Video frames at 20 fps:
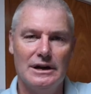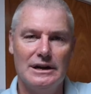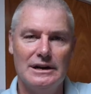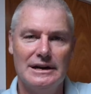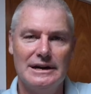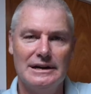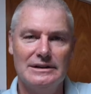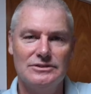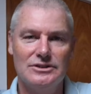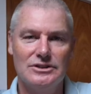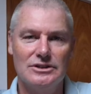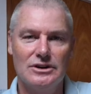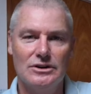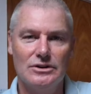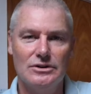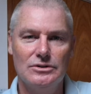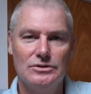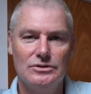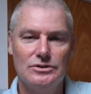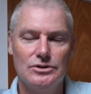allowed to
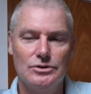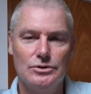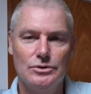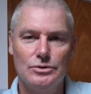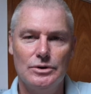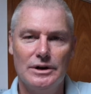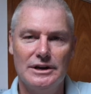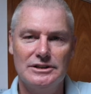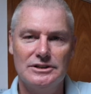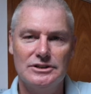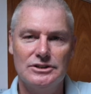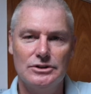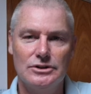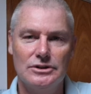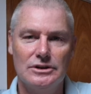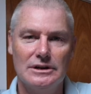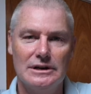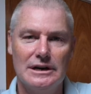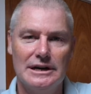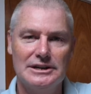go to a
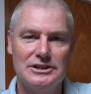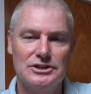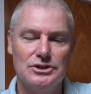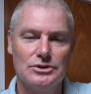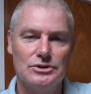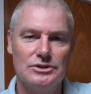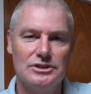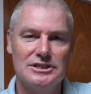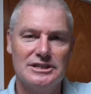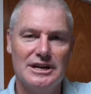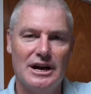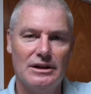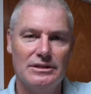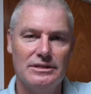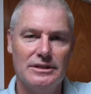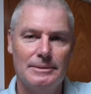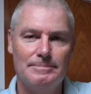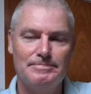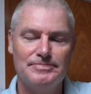certain latitude south,